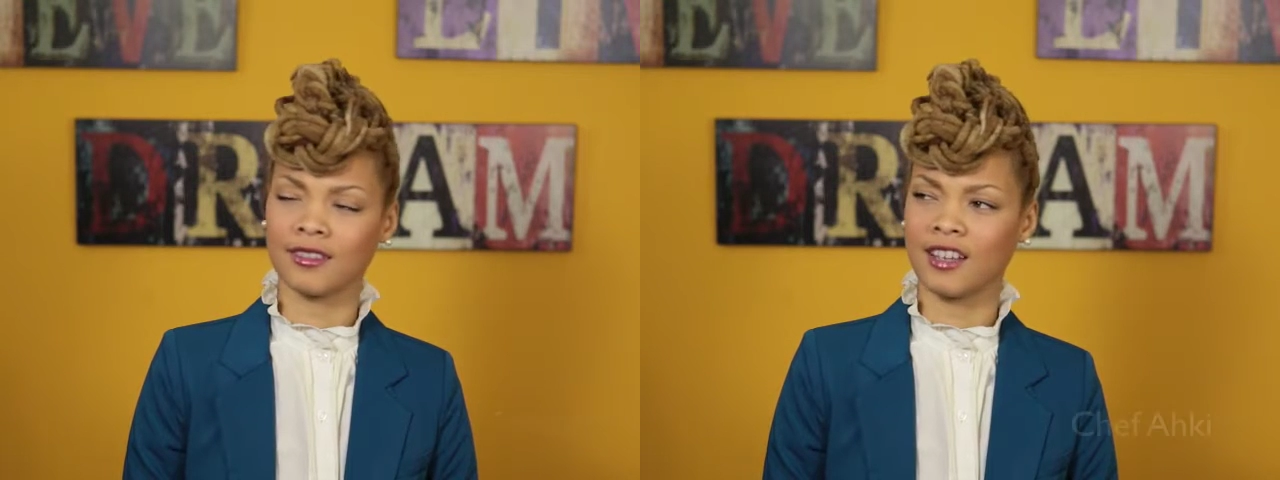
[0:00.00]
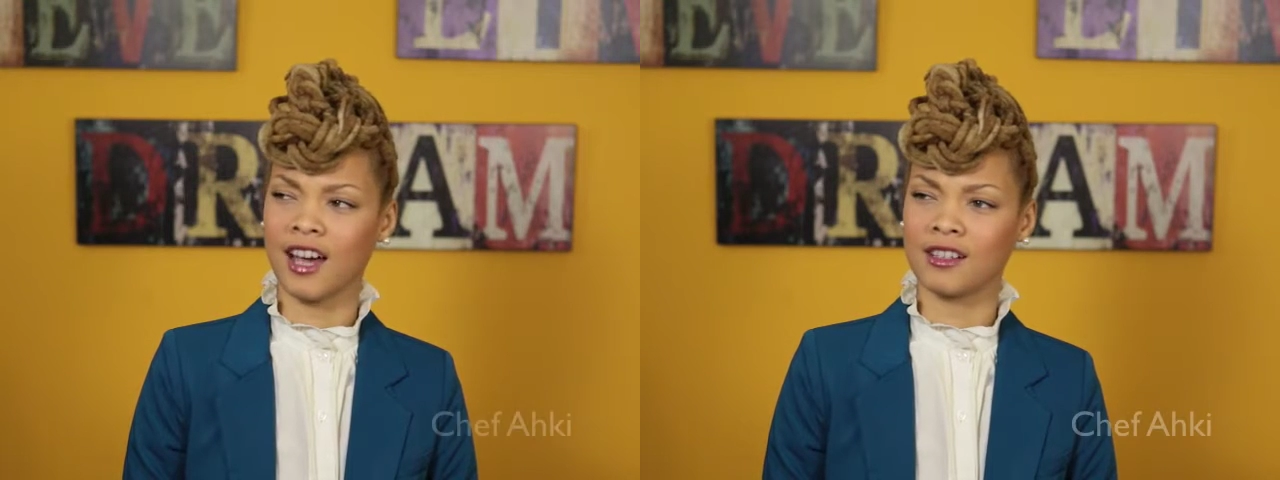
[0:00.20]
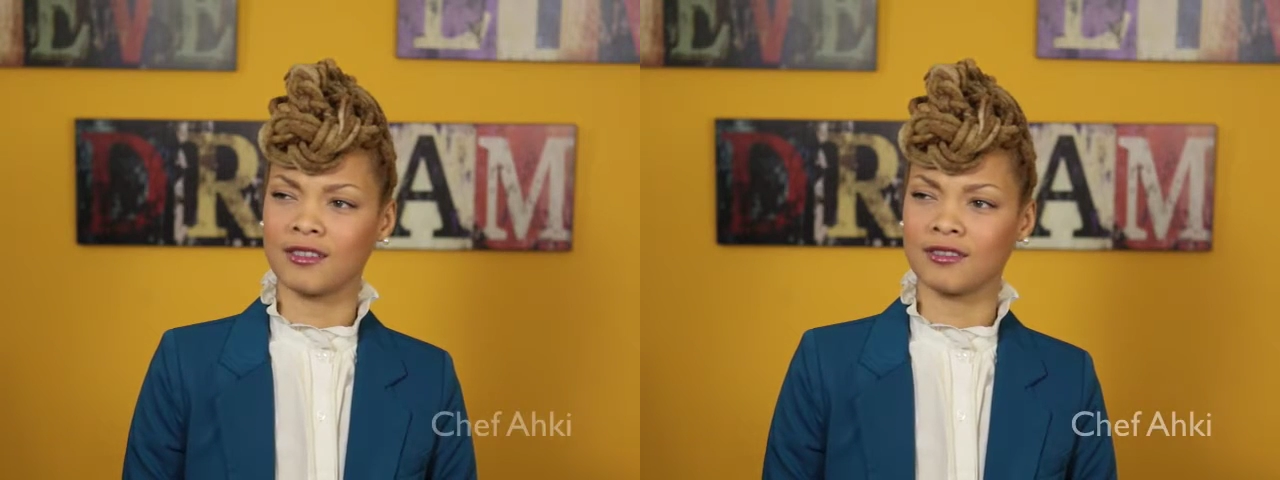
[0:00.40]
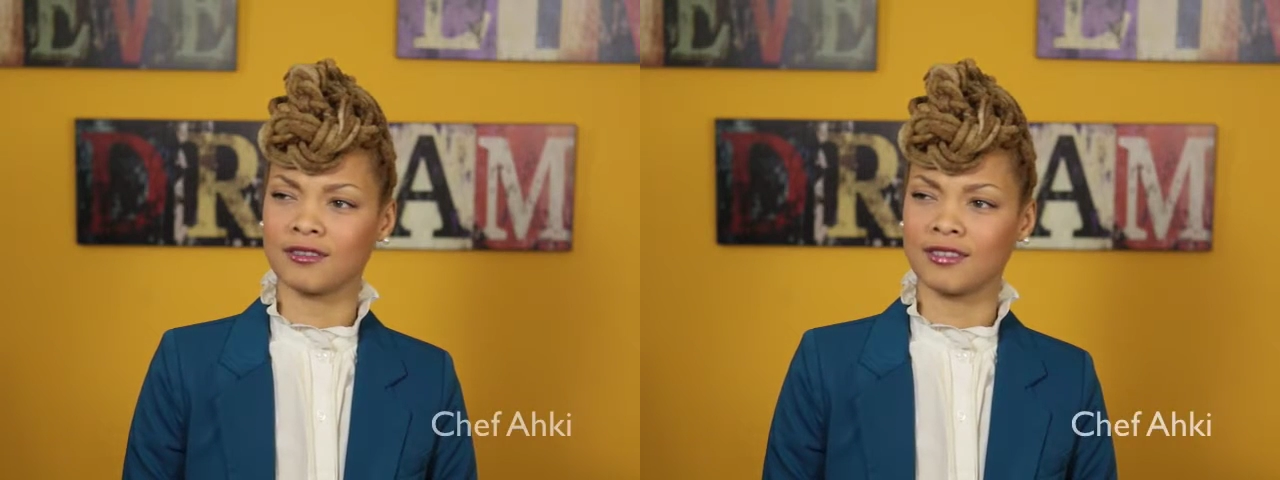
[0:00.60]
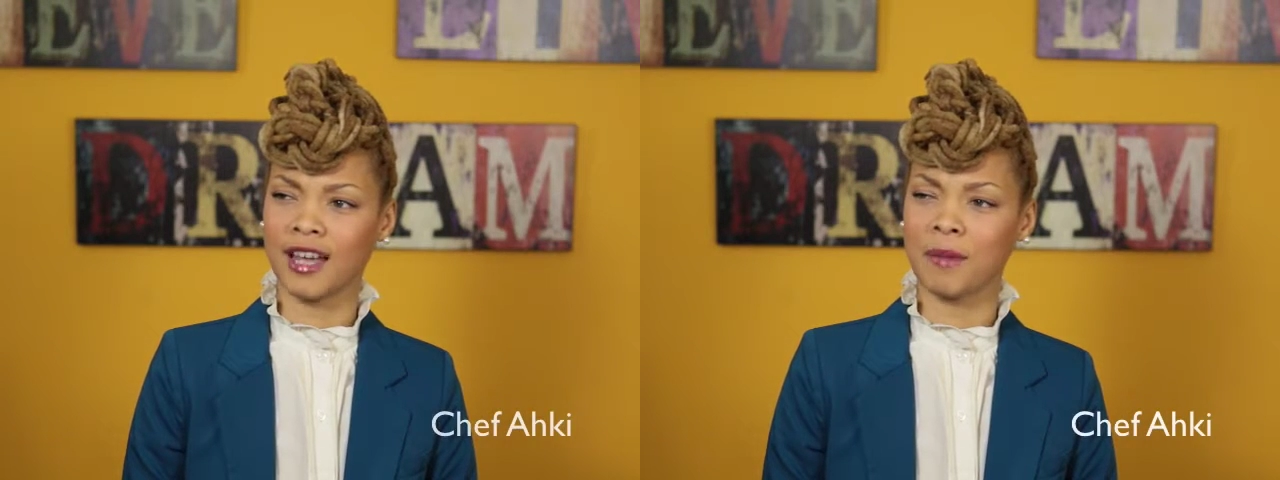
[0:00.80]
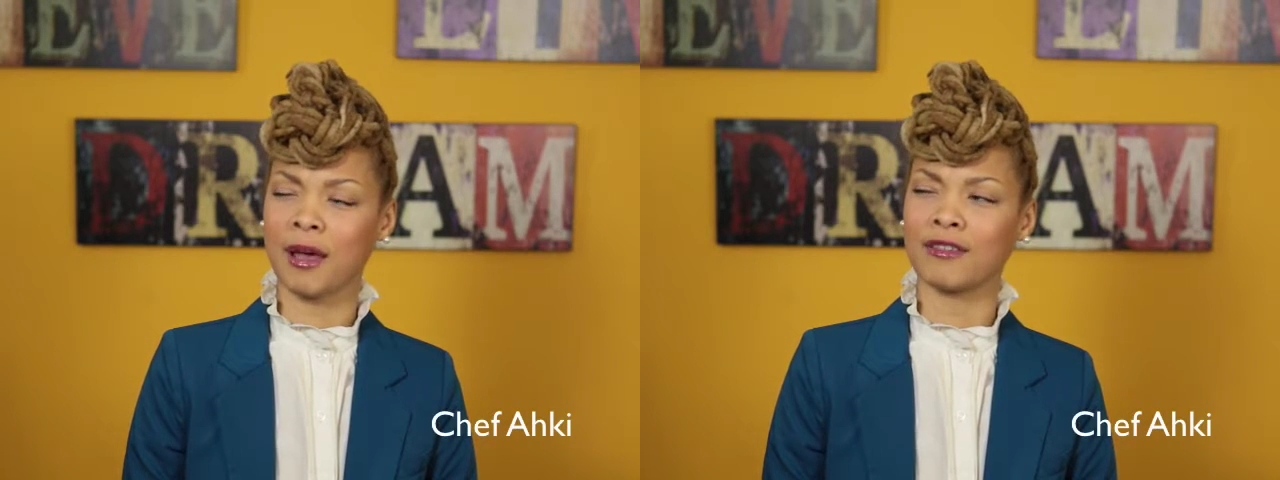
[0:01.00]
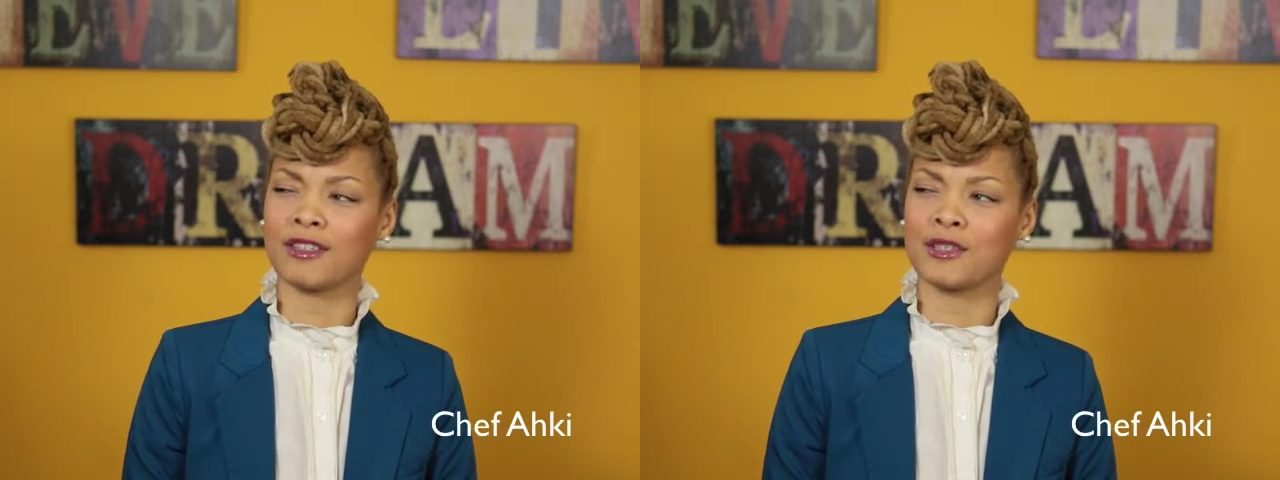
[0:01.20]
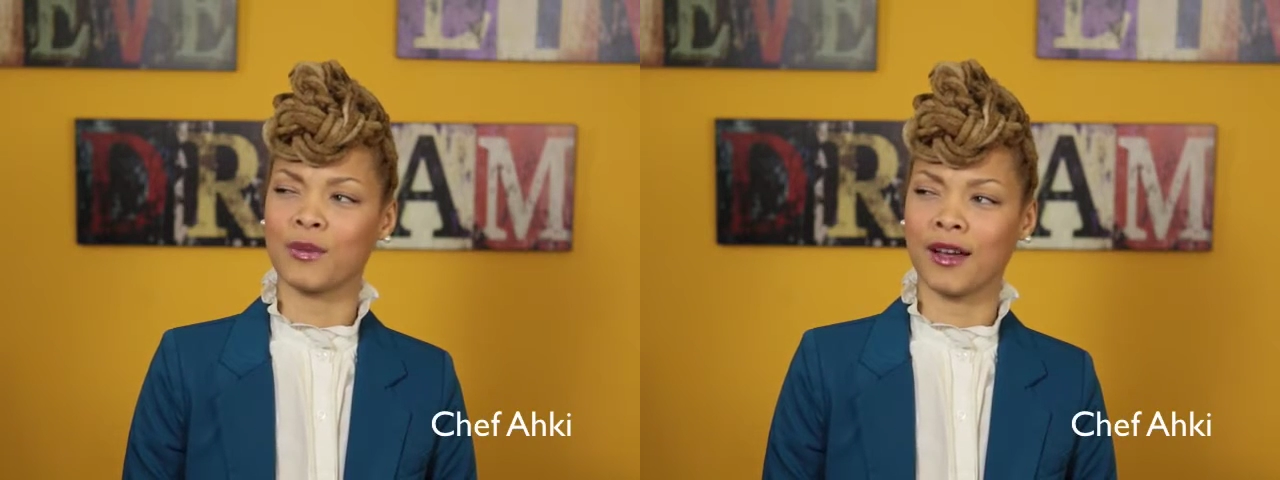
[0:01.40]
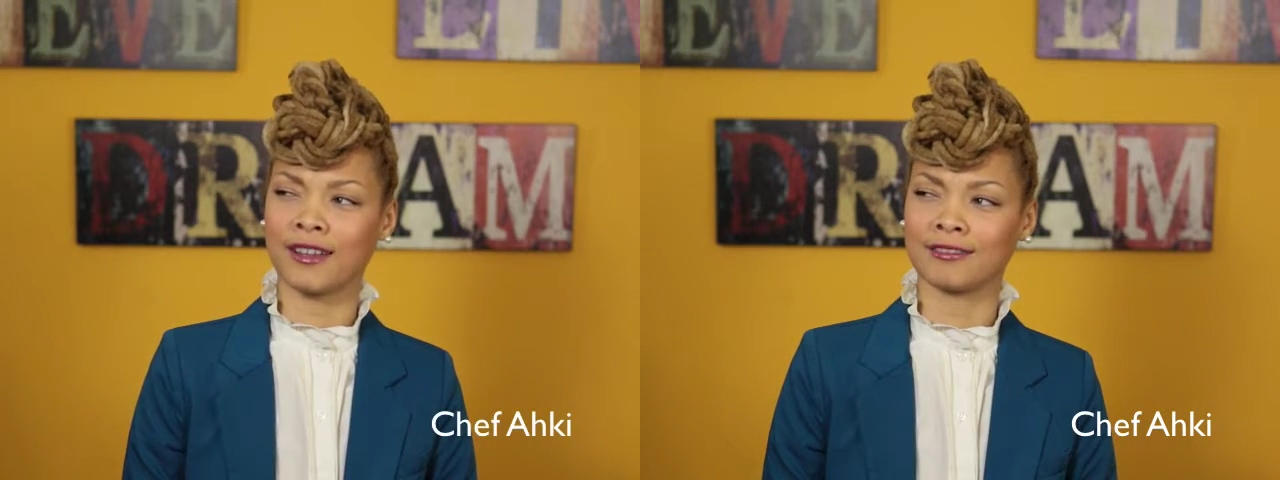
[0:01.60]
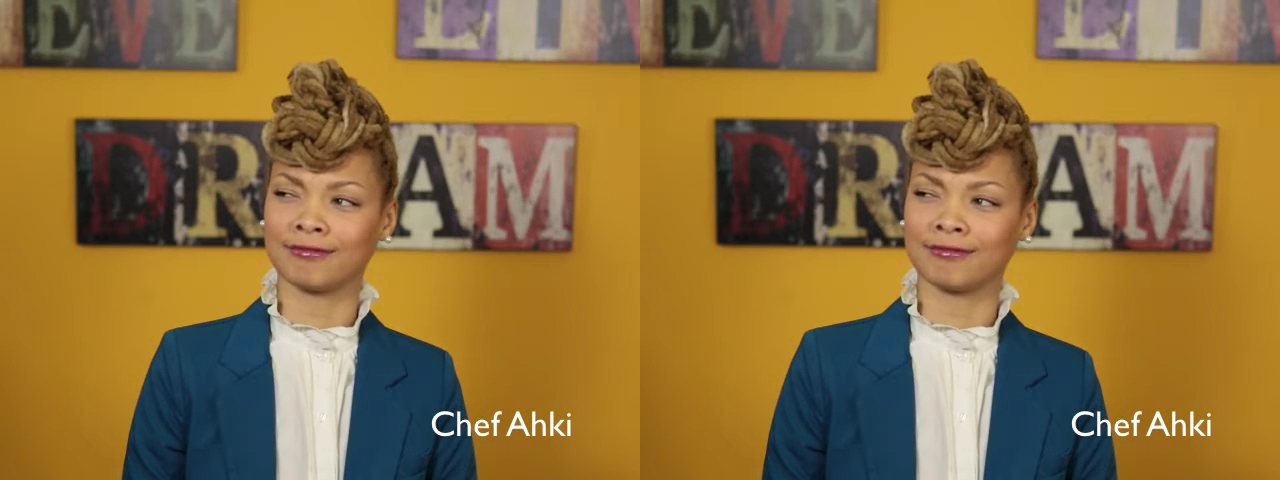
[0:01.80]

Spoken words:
kind of came out this way.